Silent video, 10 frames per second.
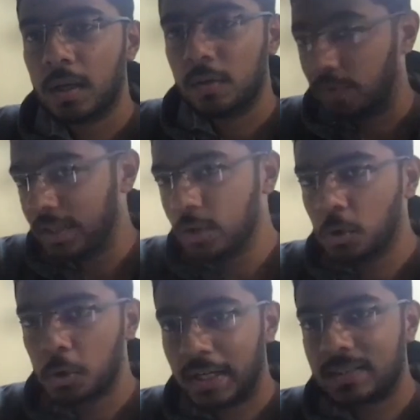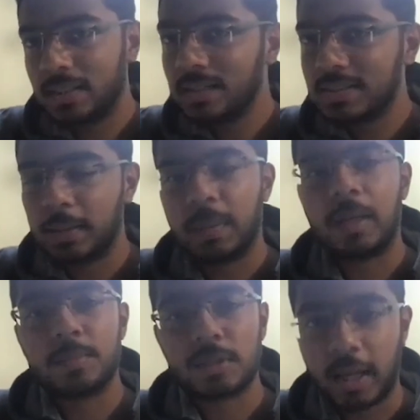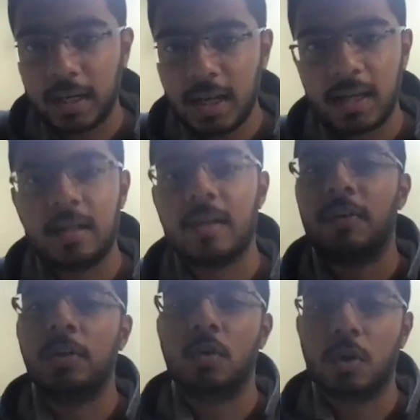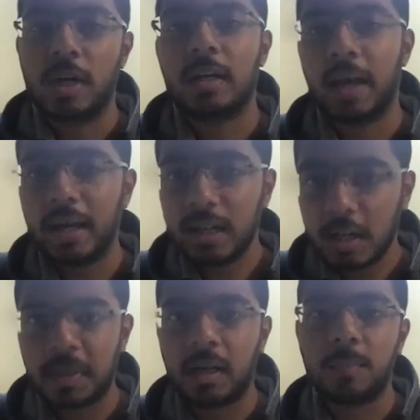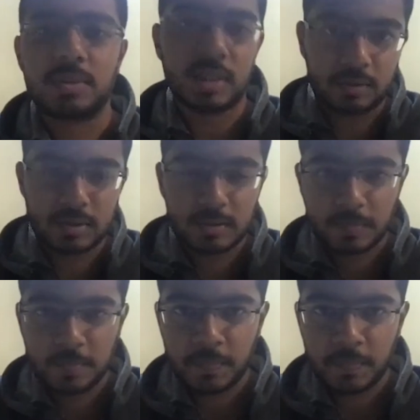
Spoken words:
When you rotate 6, it becomes 9, and when you rotate 9, it becomes 6.